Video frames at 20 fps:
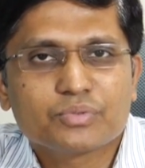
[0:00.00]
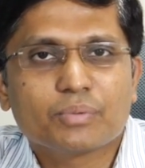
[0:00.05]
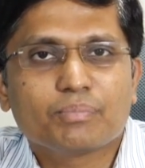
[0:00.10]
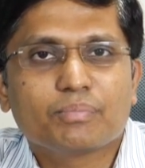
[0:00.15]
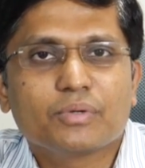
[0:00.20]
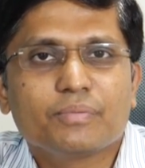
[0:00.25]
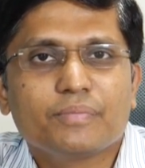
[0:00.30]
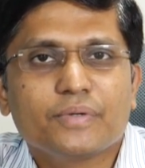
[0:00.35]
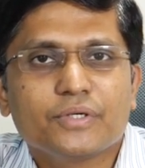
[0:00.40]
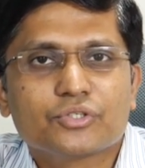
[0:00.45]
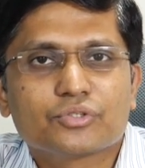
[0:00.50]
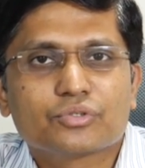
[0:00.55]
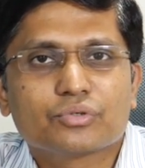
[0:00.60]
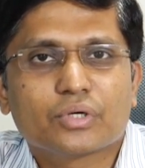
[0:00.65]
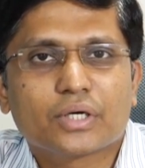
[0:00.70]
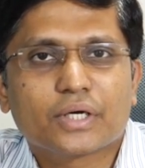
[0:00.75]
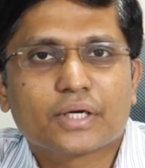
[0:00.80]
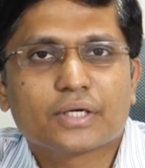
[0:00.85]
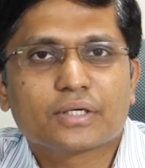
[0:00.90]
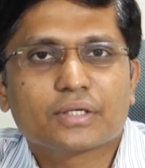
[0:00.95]
supplements to
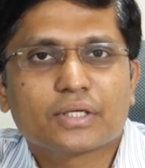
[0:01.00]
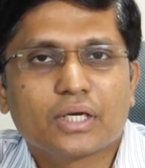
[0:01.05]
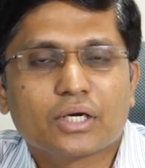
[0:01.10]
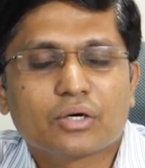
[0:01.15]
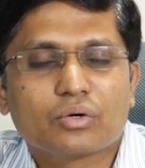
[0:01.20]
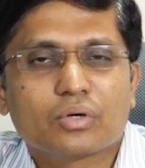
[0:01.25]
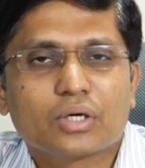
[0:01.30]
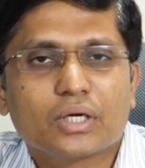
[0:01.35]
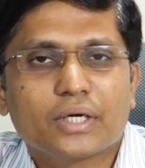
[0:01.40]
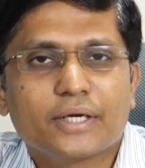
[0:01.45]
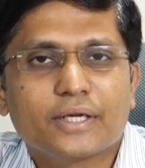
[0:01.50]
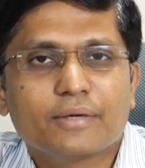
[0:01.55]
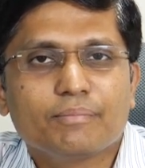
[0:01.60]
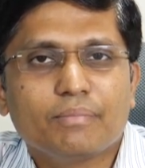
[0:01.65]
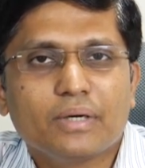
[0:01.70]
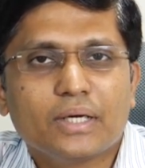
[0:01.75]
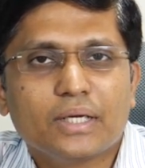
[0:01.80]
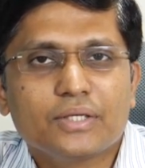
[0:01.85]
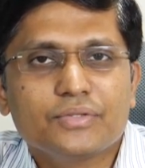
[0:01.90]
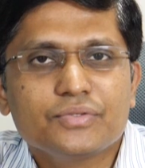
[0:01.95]
correct the electrolyte
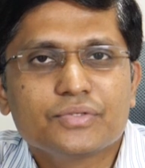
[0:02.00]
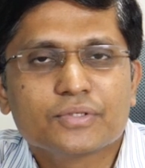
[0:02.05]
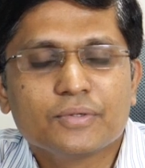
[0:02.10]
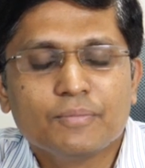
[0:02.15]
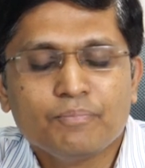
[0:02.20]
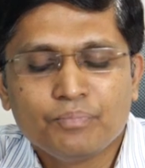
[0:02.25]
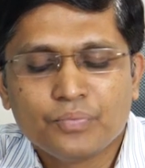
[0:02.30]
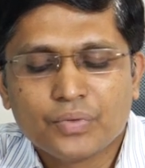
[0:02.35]
imbalance